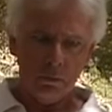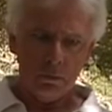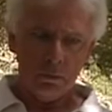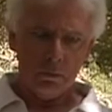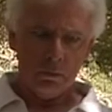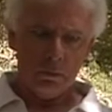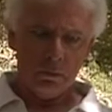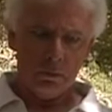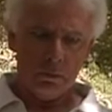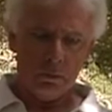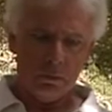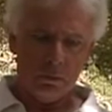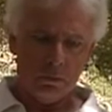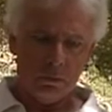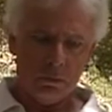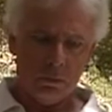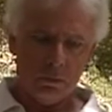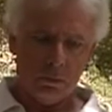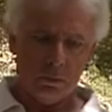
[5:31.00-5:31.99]

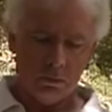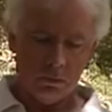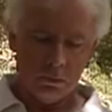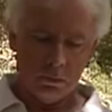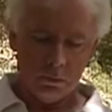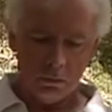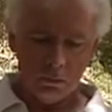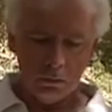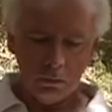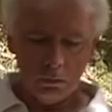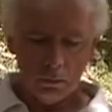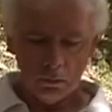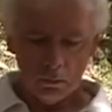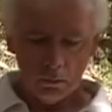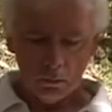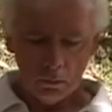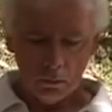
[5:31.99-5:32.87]
No one is speaking in this clip.